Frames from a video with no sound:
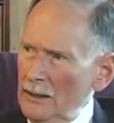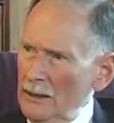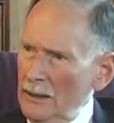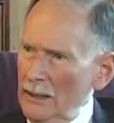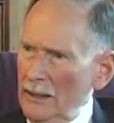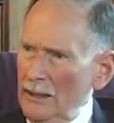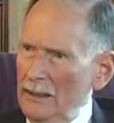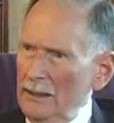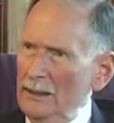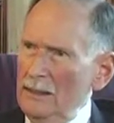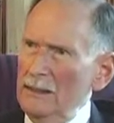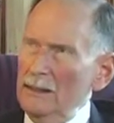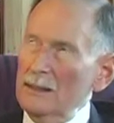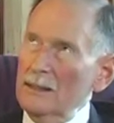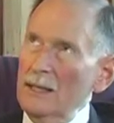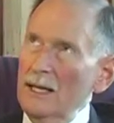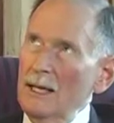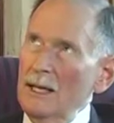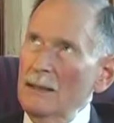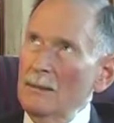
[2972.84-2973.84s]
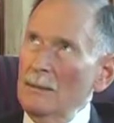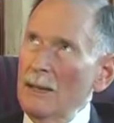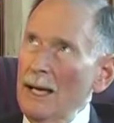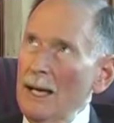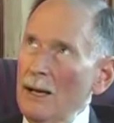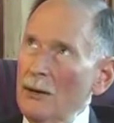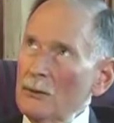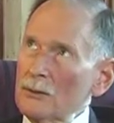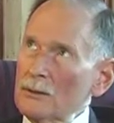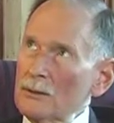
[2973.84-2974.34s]
and it came
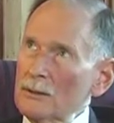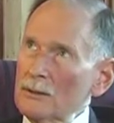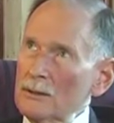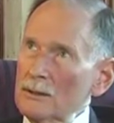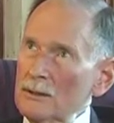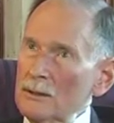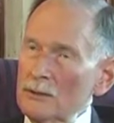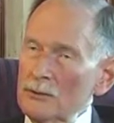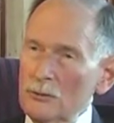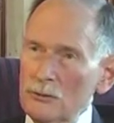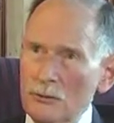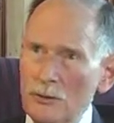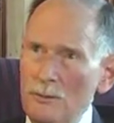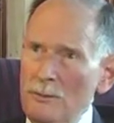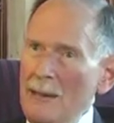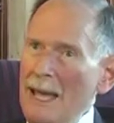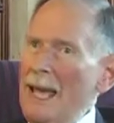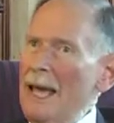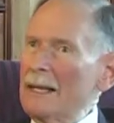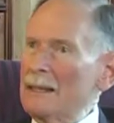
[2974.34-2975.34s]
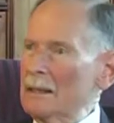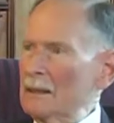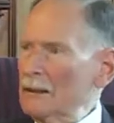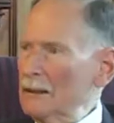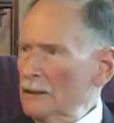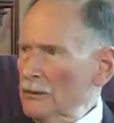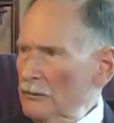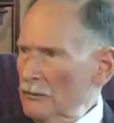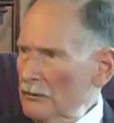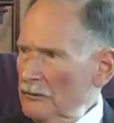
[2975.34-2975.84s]
out
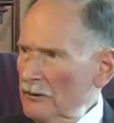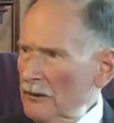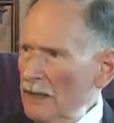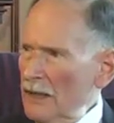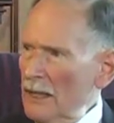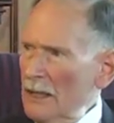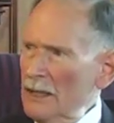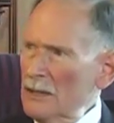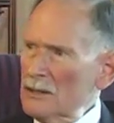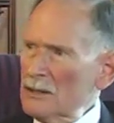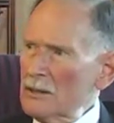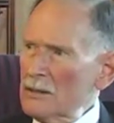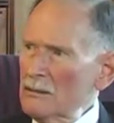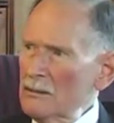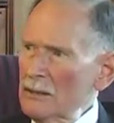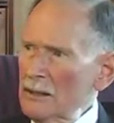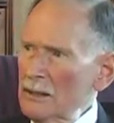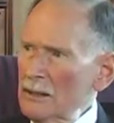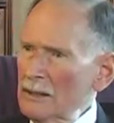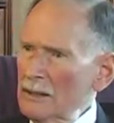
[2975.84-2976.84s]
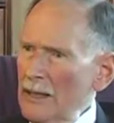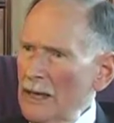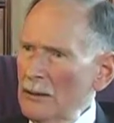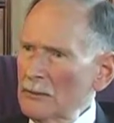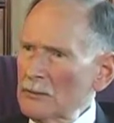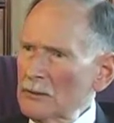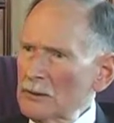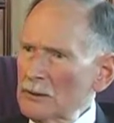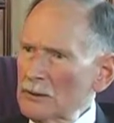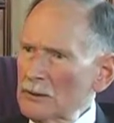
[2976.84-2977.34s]
dramatically revised to be the
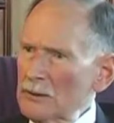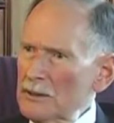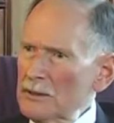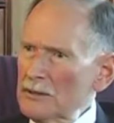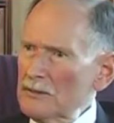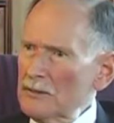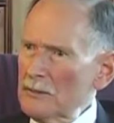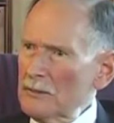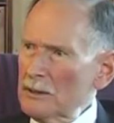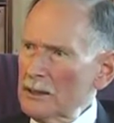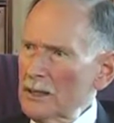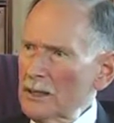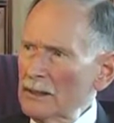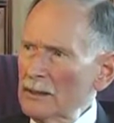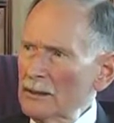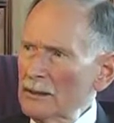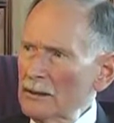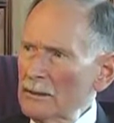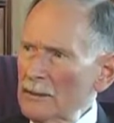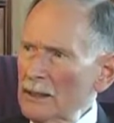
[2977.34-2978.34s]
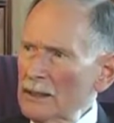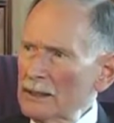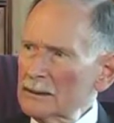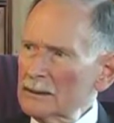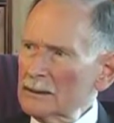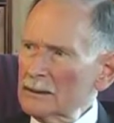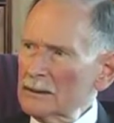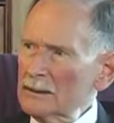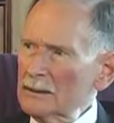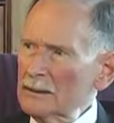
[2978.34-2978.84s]
laboratories for molecular
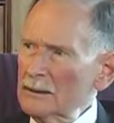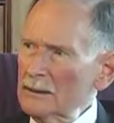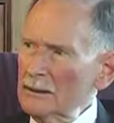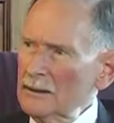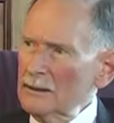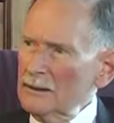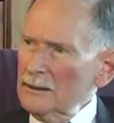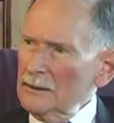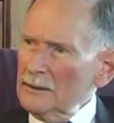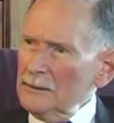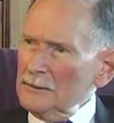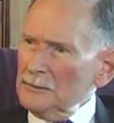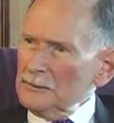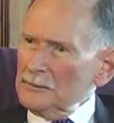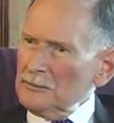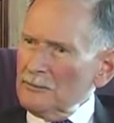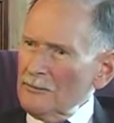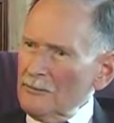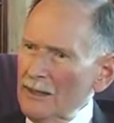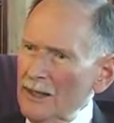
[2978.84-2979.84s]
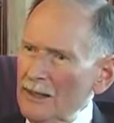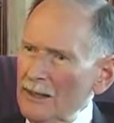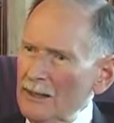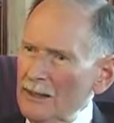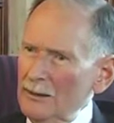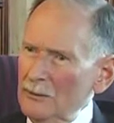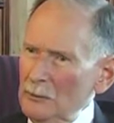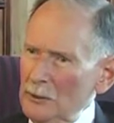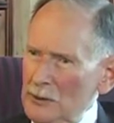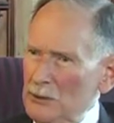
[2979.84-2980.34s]
medicine,
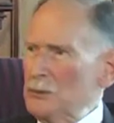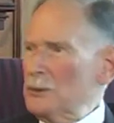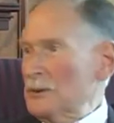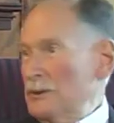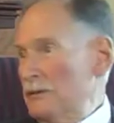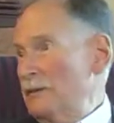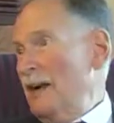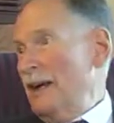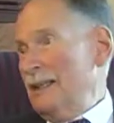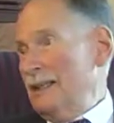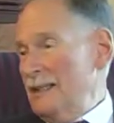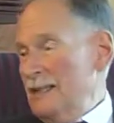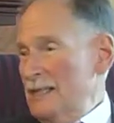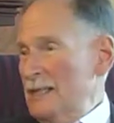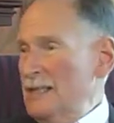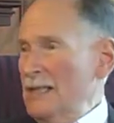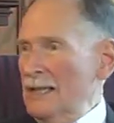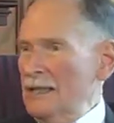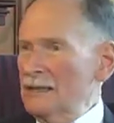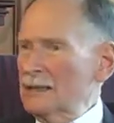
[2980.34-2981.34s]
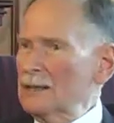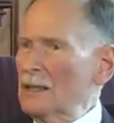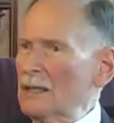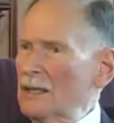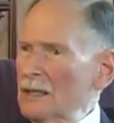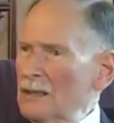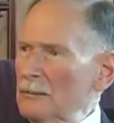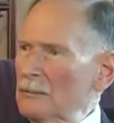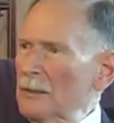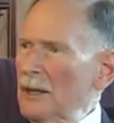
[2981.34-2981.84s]
which was finally settled
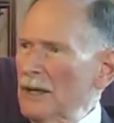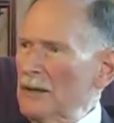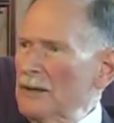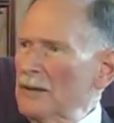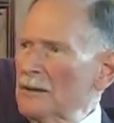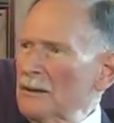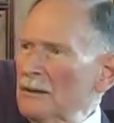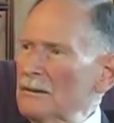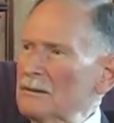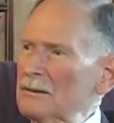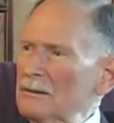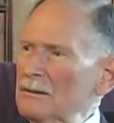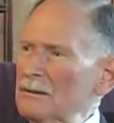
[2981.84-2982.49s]
on by the